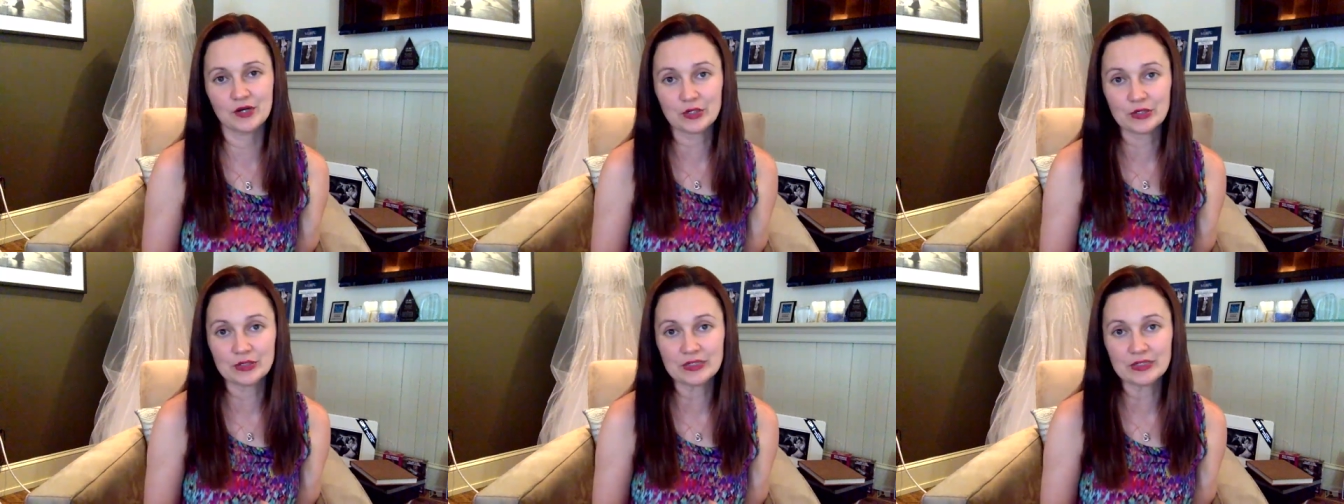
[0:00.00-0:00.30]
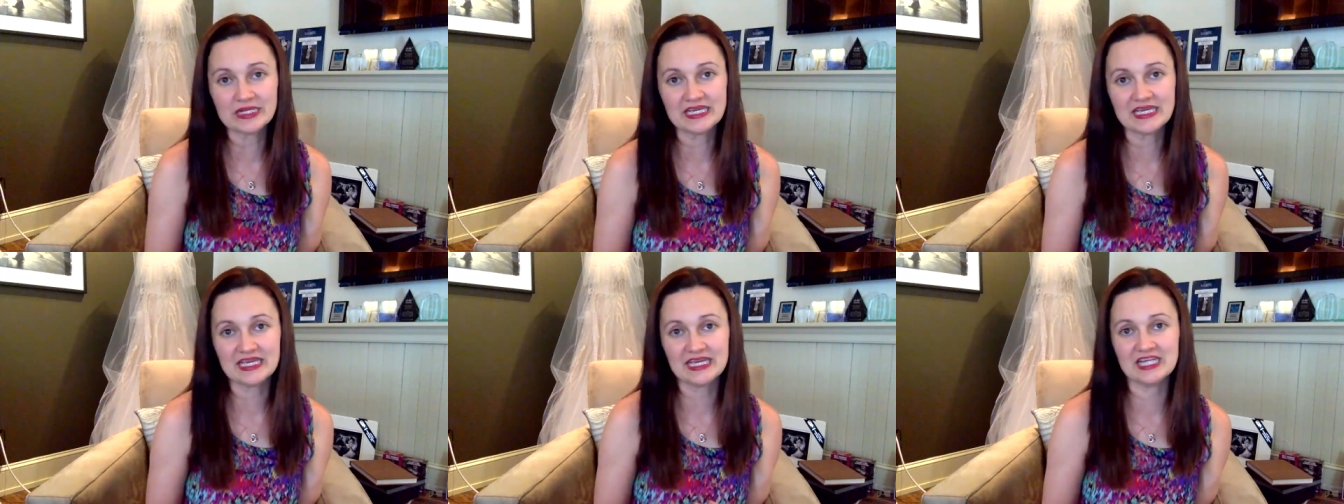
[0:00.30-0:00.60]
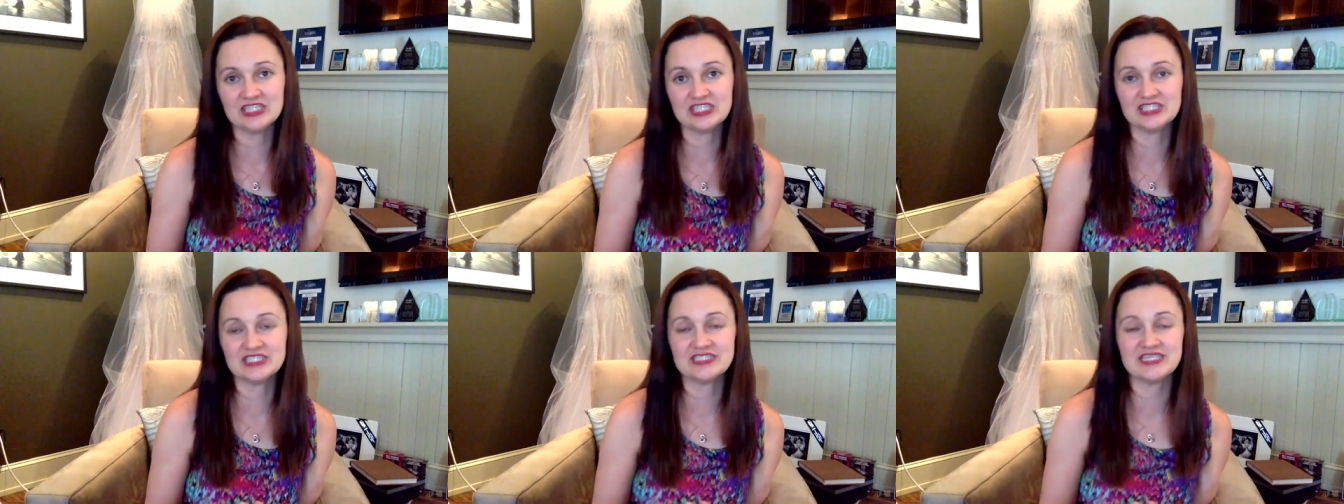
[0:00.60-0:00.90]
early
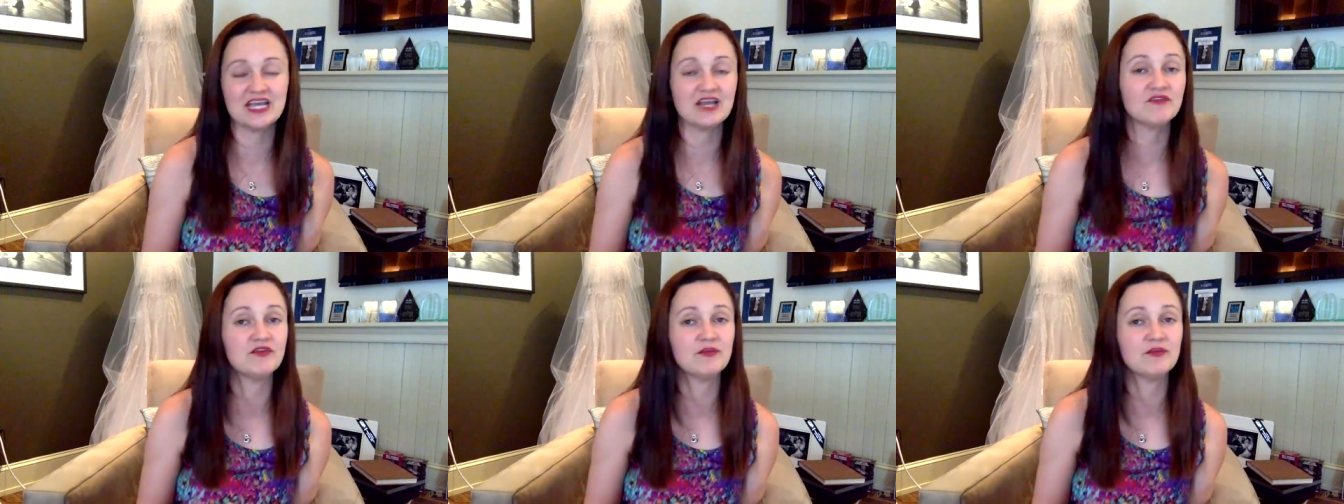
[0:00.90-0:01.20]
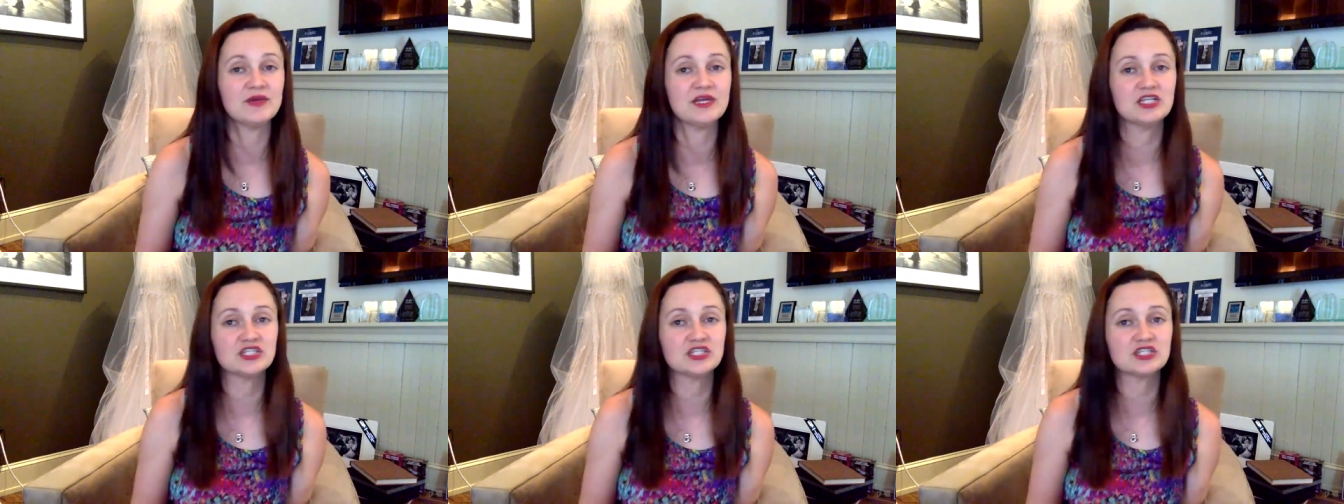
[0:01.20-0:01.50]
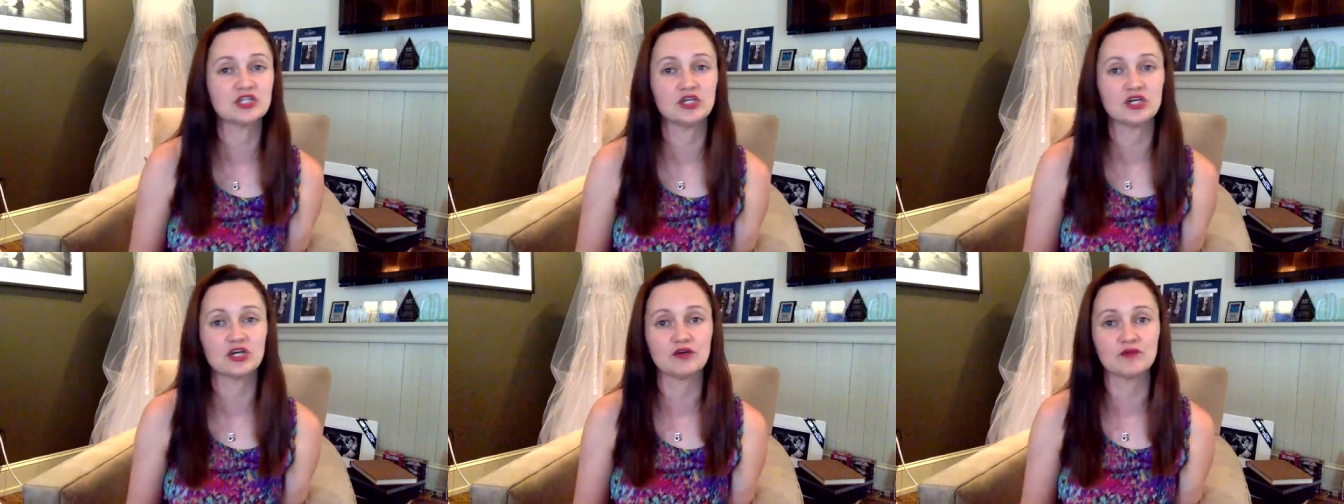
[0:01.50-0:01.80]
and just take a few minutes
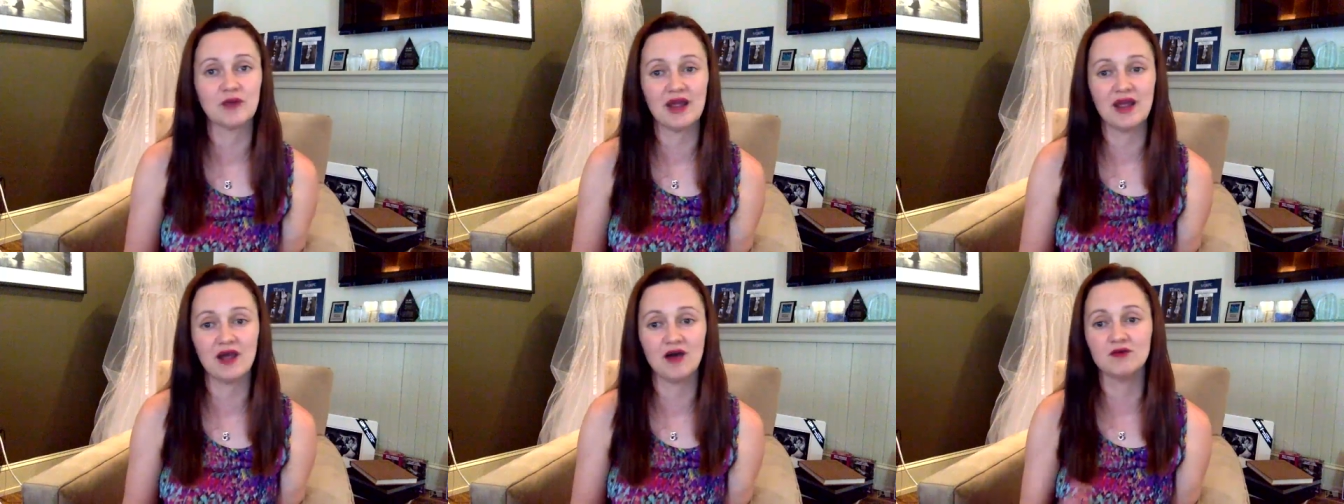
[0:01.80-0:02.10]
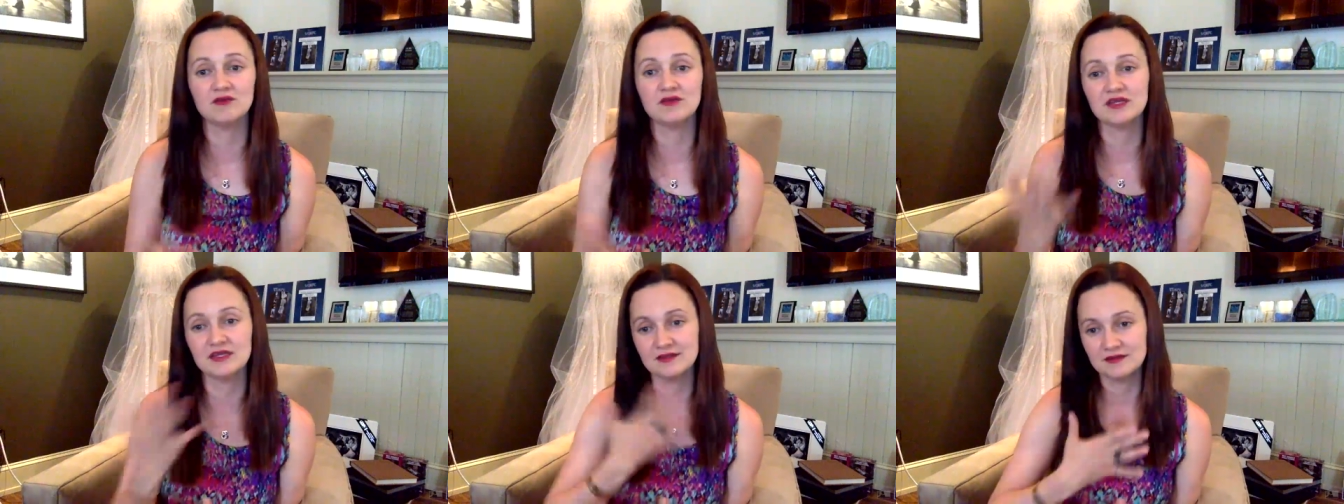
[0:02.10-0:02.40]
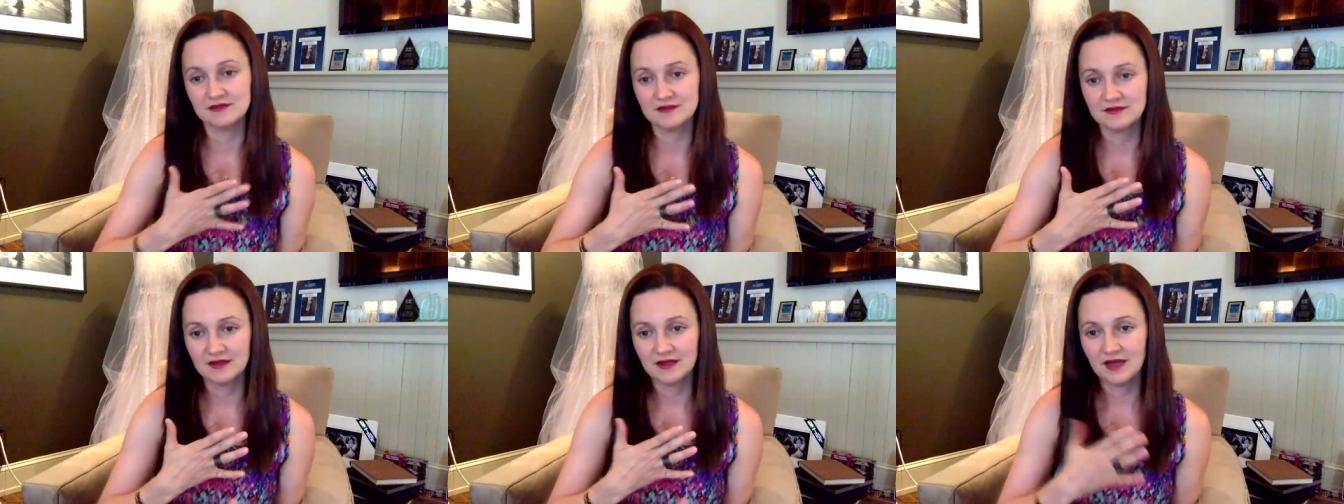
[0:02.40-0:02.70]
to look around,
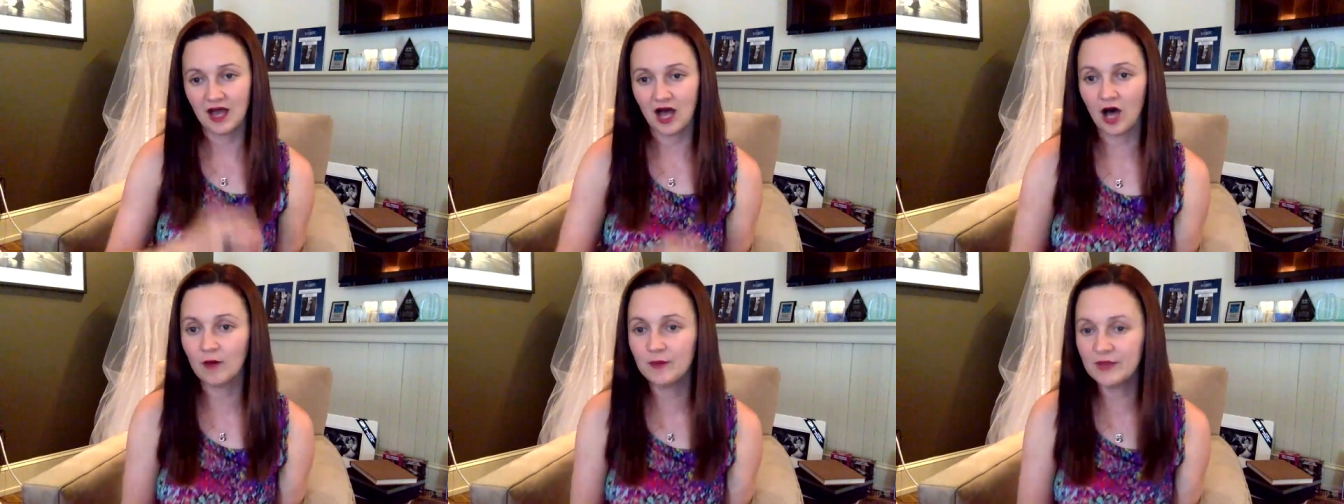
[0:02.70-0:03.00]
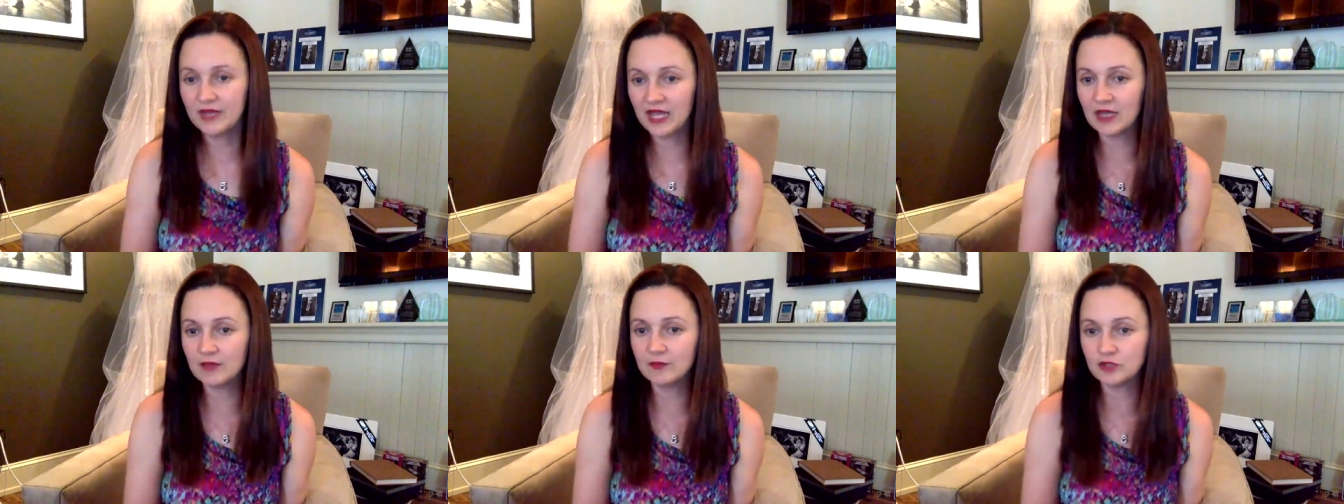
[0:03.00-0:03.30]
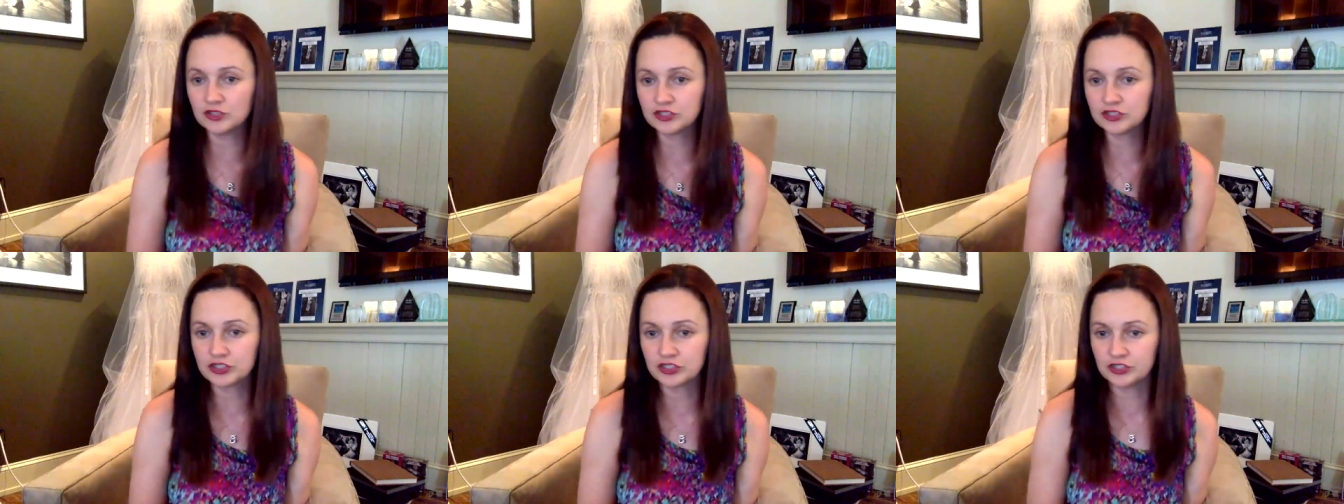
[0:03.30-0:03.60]
I'll be
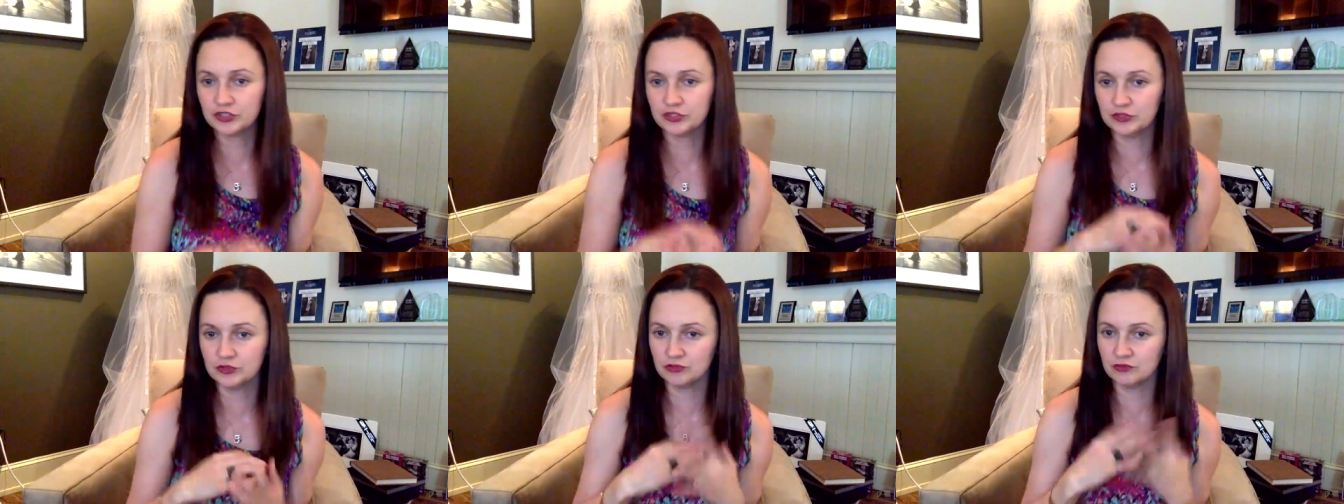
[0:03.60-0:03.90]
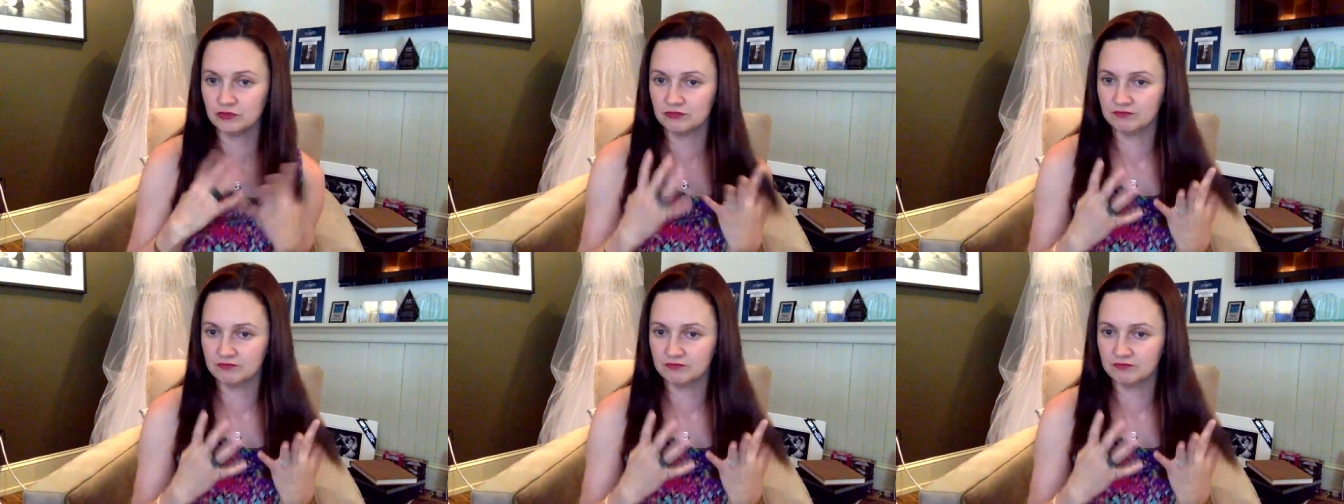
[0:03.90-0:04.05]
able to,